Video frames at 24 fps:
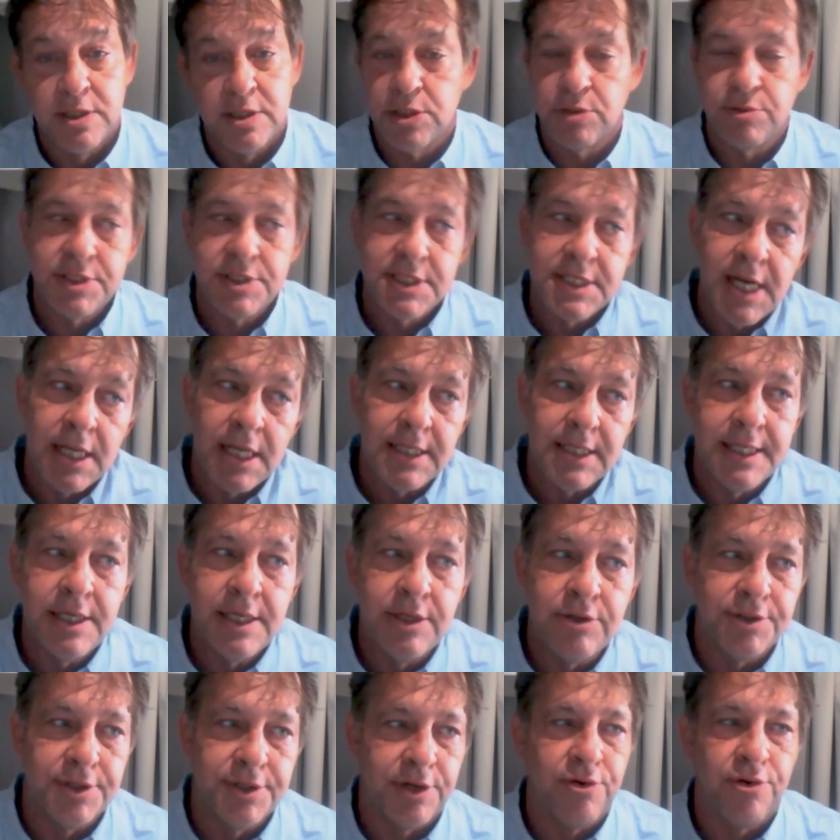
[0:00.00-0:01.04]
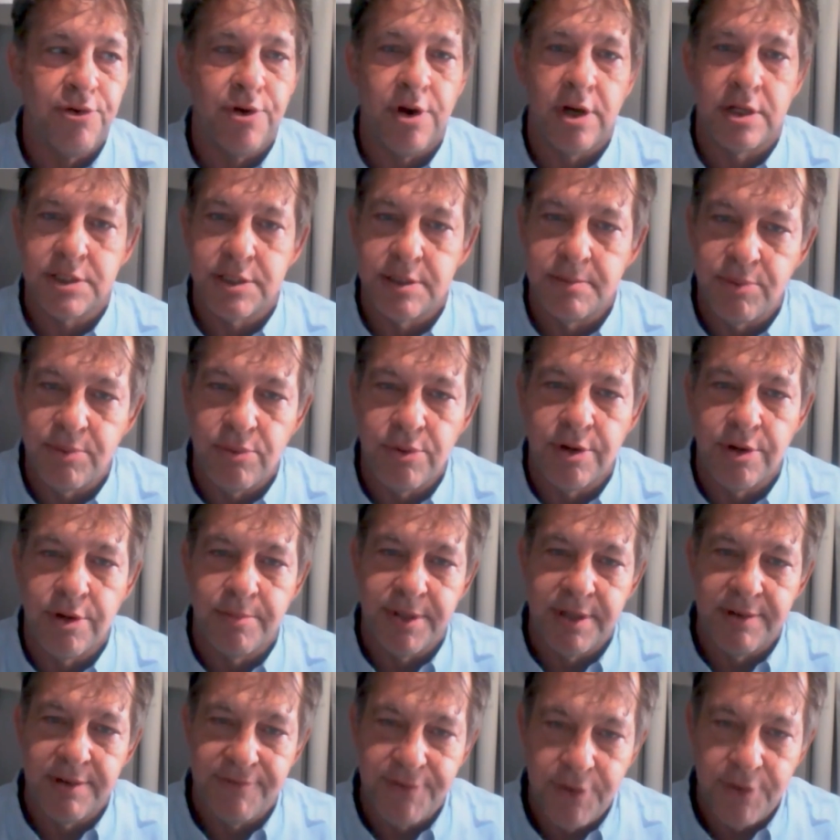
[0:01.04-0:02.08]
So it's not legal to cross the
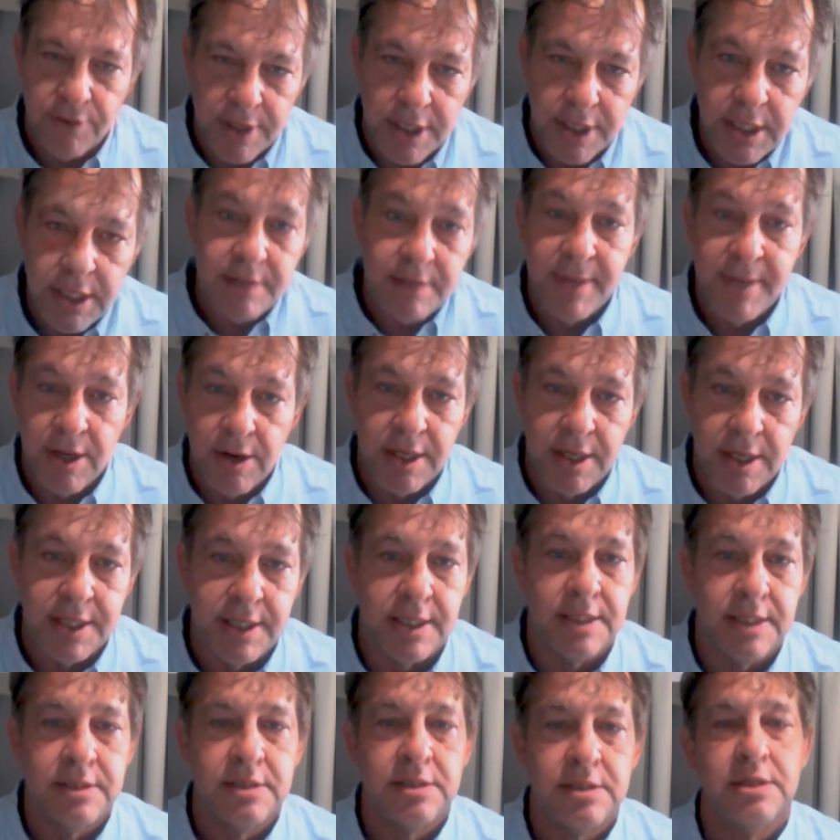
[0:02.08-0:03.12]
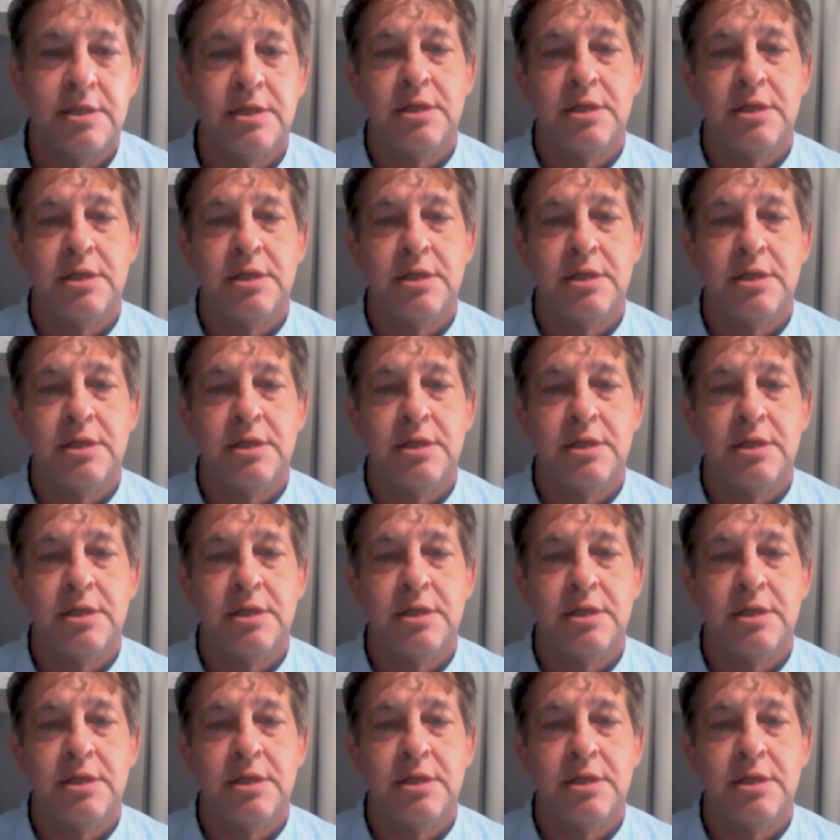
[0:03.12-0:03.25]
border, but if you're in America